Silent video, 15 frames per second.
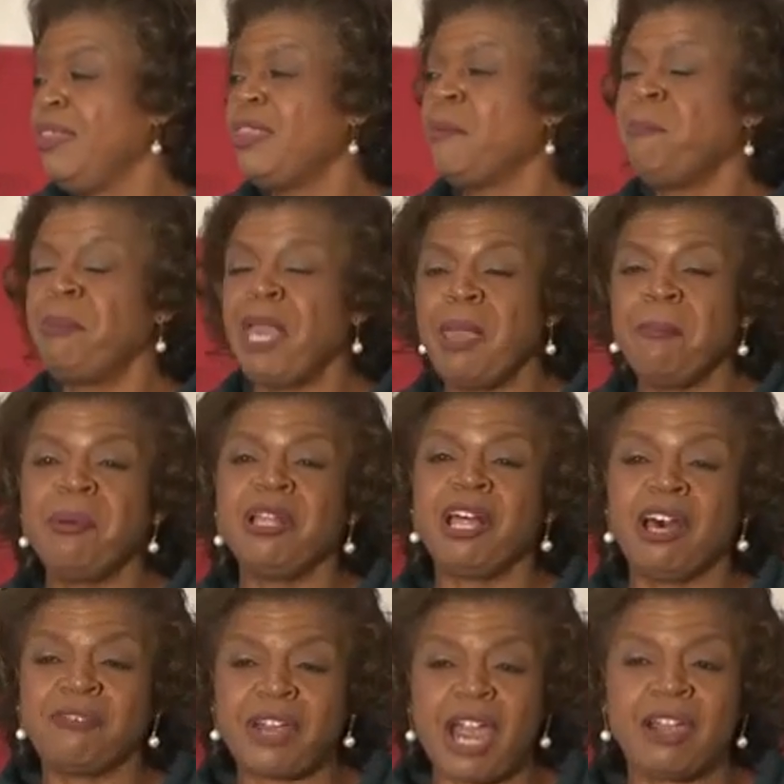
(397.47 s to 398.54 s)
The people
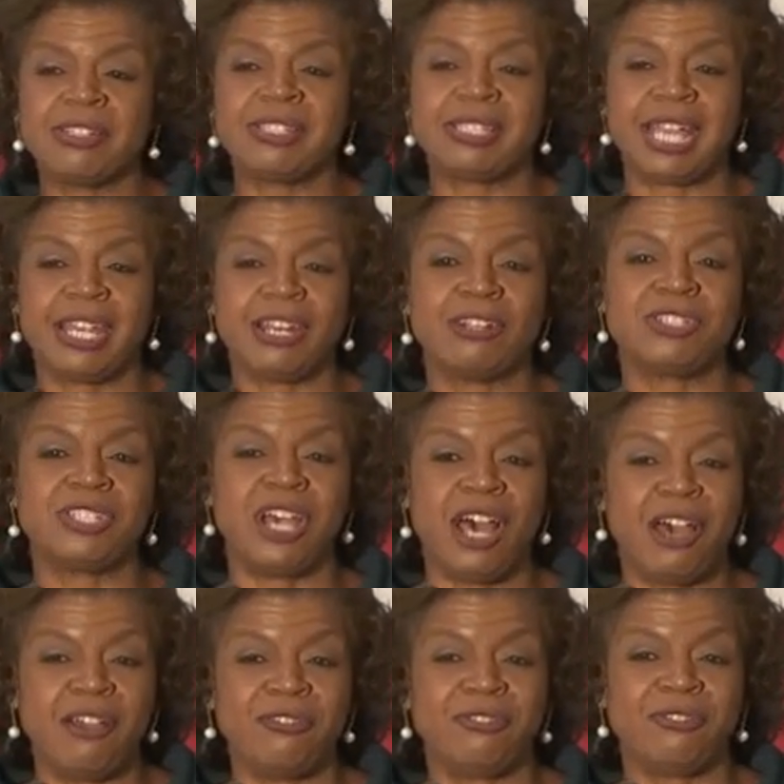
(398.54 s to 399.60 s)
of our state are
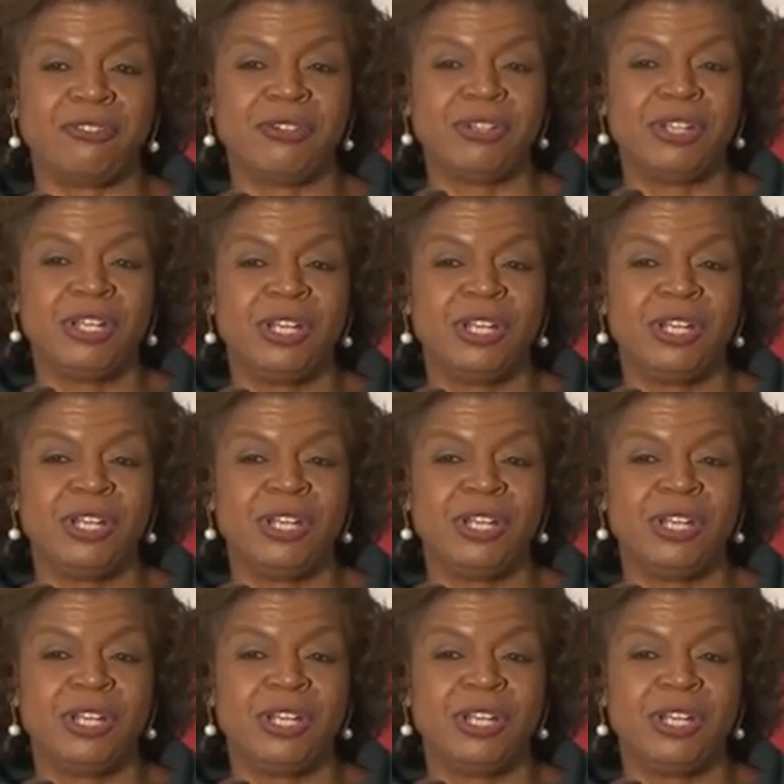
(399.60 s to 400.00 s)
tough,